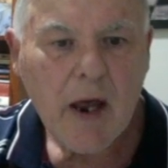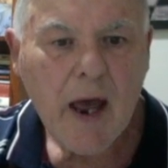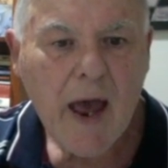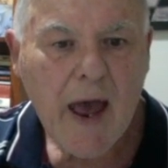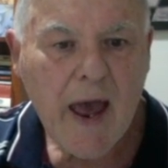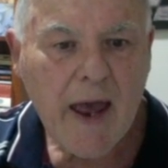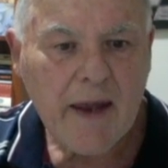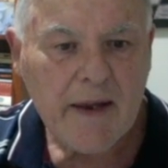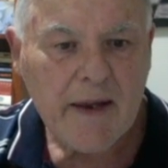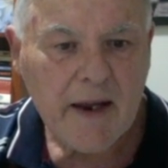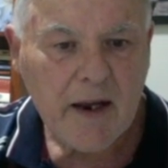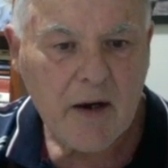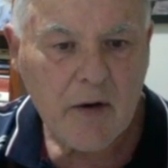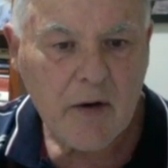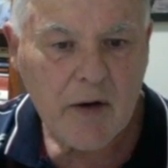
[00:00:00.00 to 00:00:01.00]
and
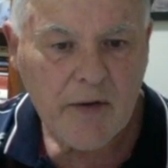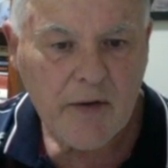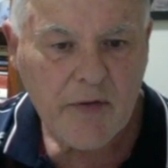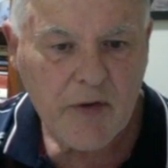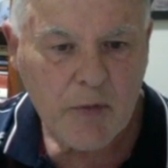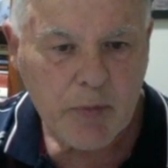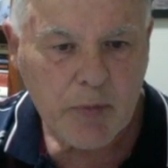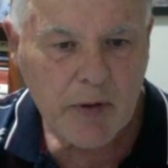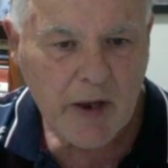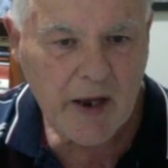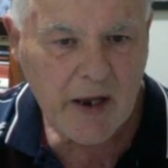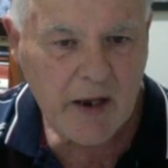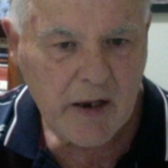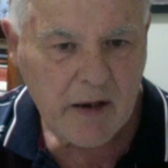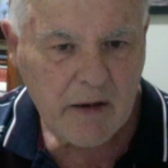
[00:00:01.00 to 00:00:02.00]
now if you
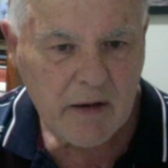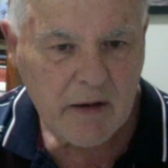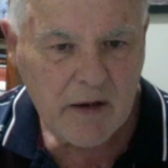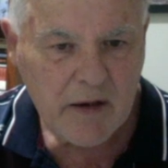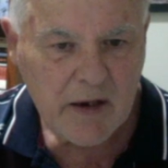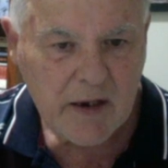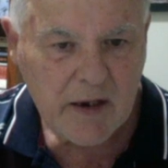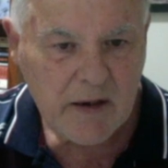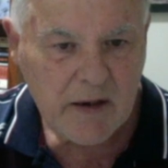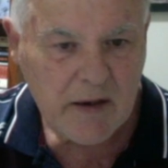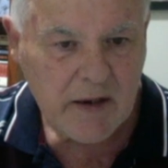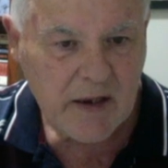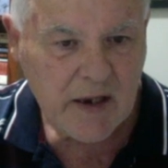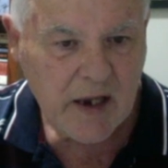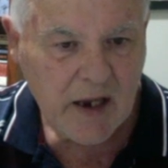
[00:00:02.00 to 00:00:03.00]
play your
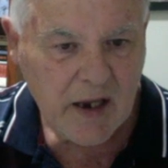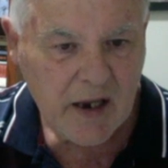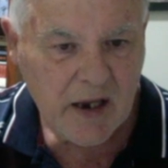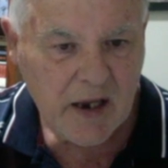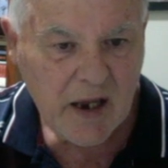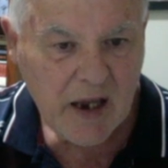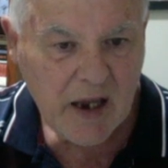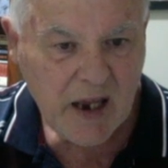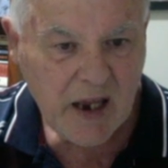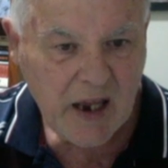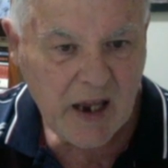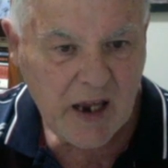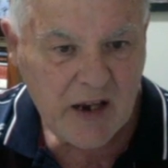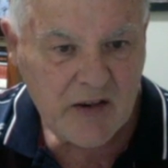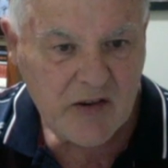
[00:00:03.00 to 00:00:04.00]
king
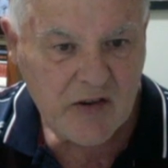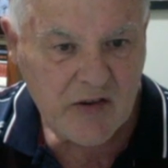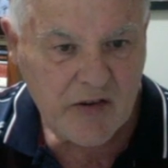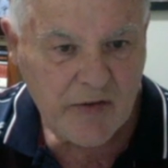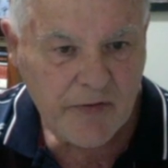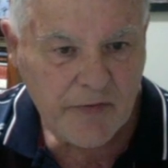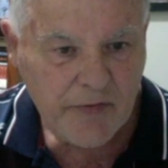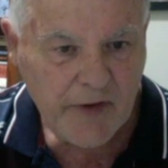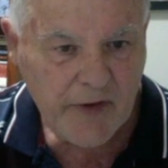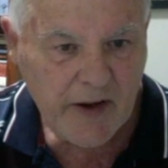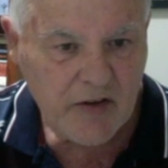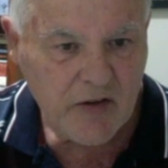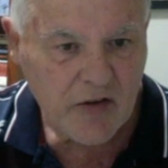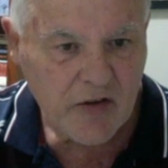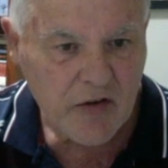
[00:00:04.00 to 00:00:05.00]
here to
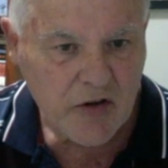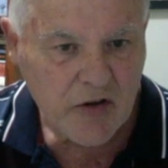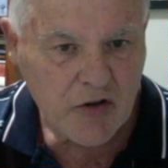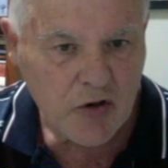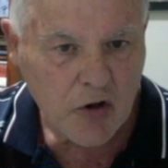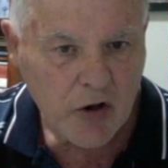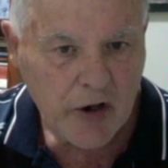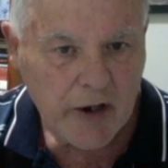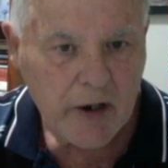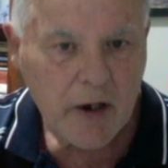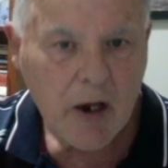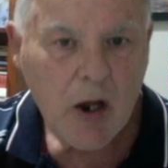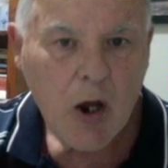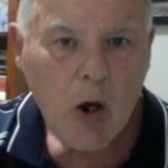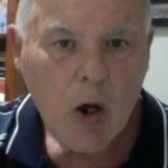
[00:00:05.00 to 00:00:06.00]
defend the knight,
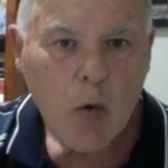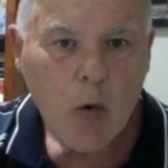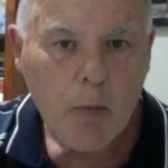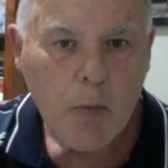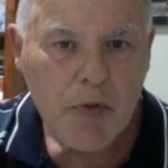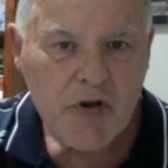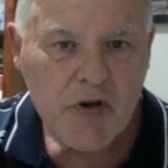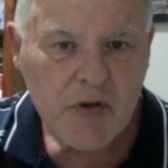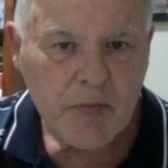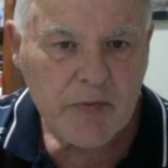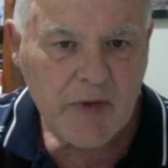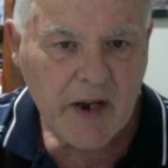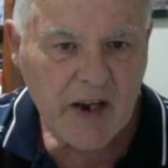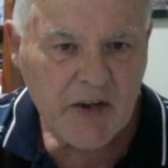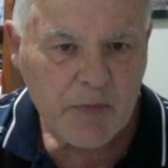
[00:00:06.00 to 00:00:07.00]
well, bishop
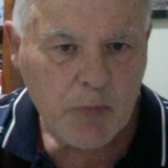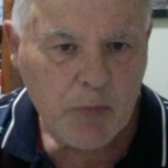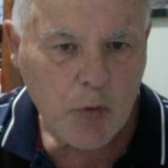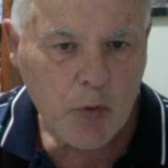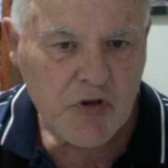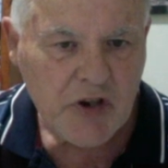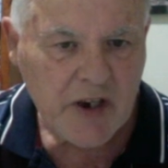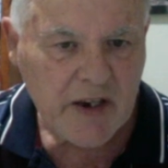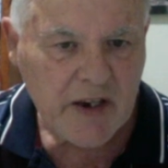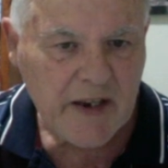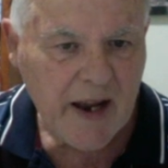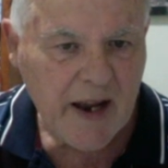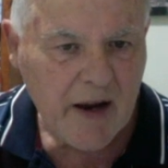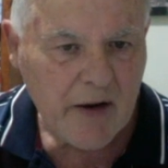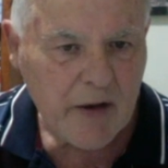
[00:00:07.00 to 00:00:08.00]
takes pawn check
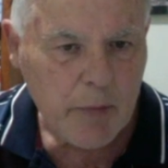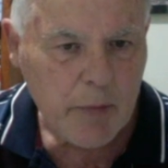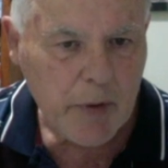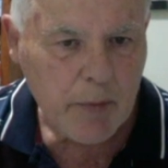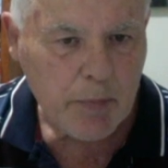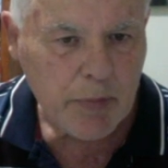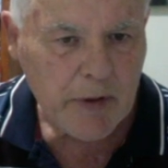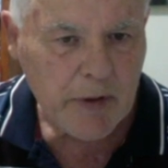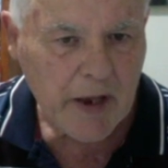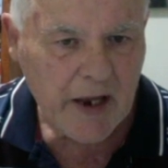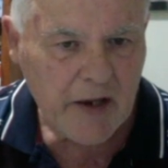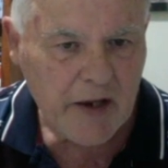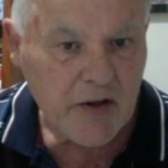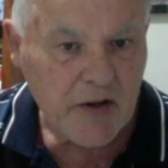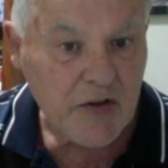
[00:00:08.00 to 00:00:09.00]
now can be
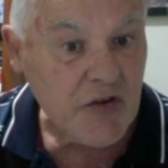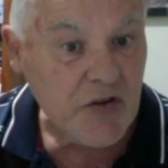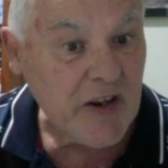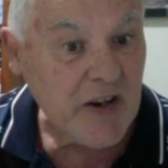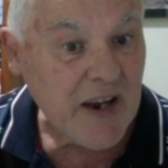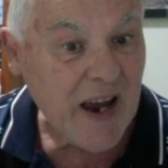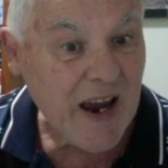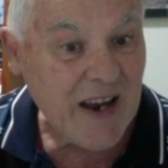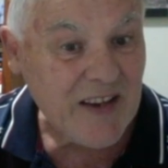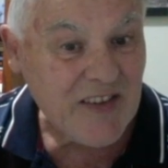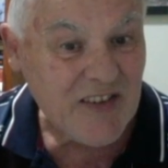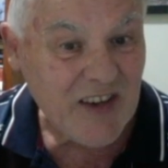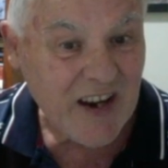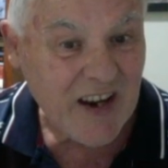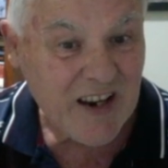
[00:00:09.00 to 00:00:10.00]
played because you can't
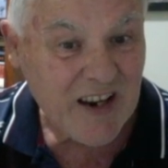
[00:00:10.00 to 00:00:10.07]
take